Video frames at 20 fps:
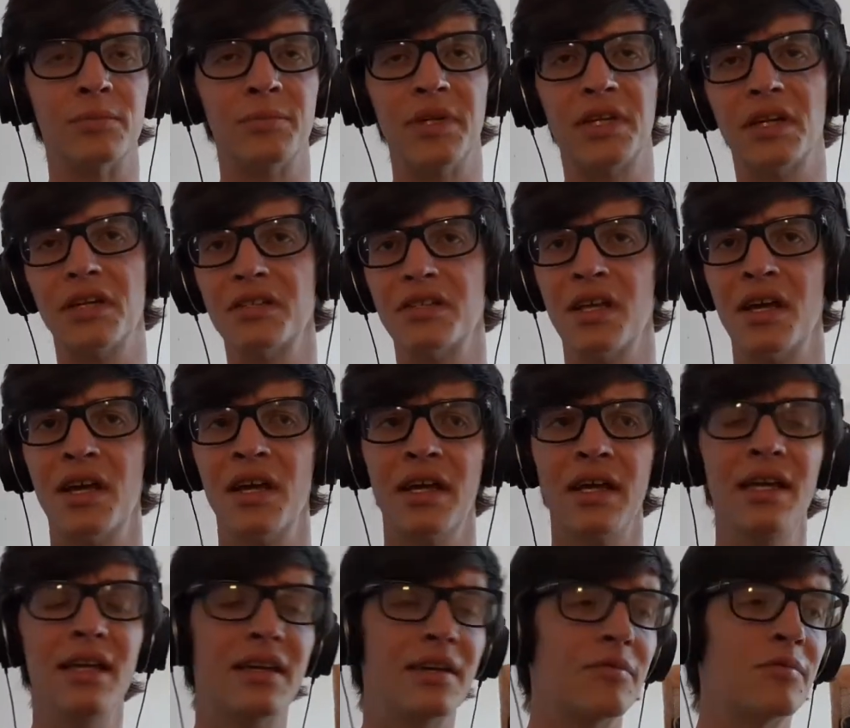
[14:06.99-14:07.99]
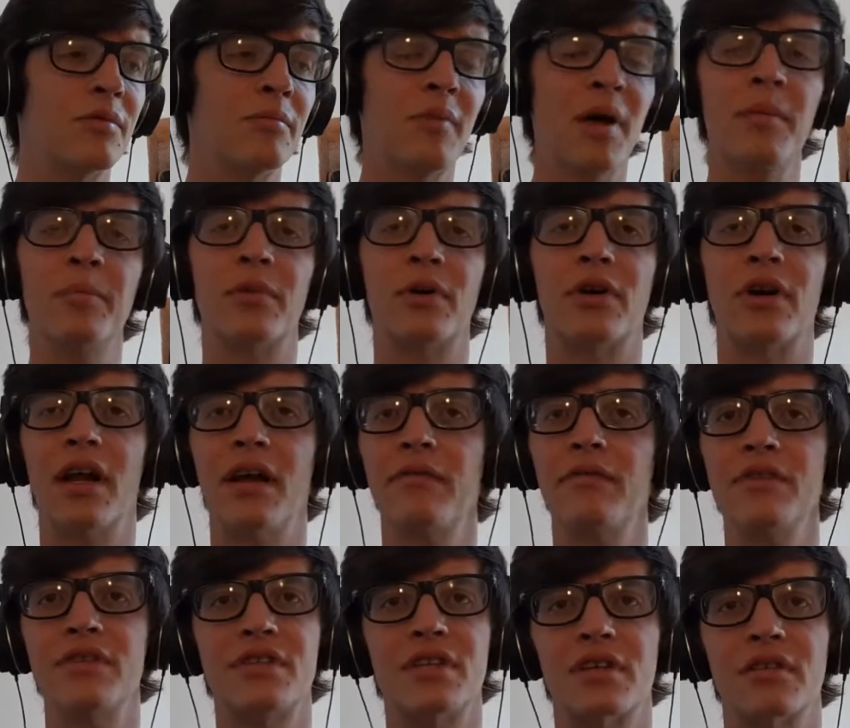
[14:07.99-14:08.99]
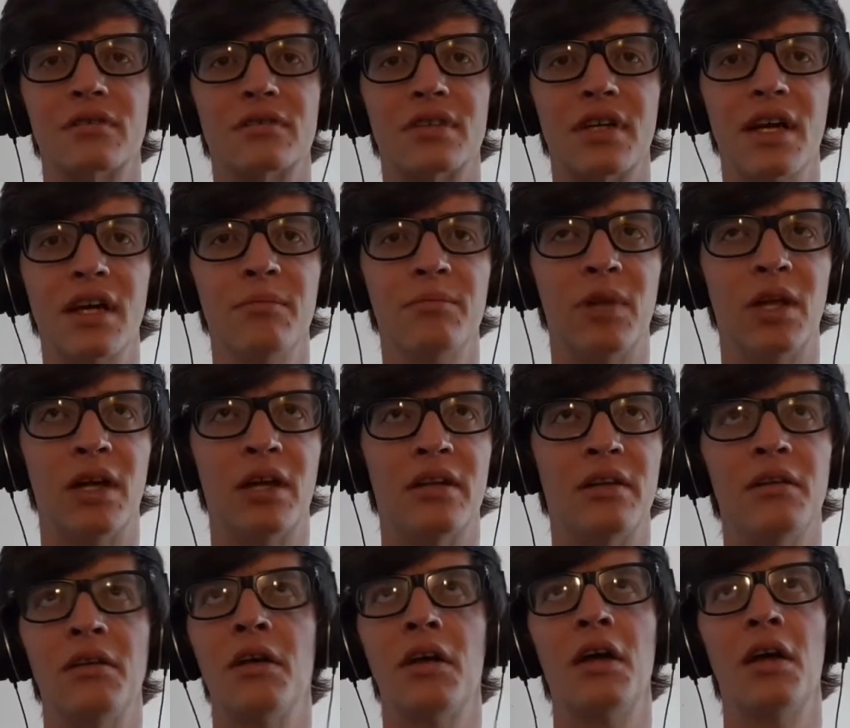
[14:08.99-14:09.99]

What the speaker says: because he can remember every single timeline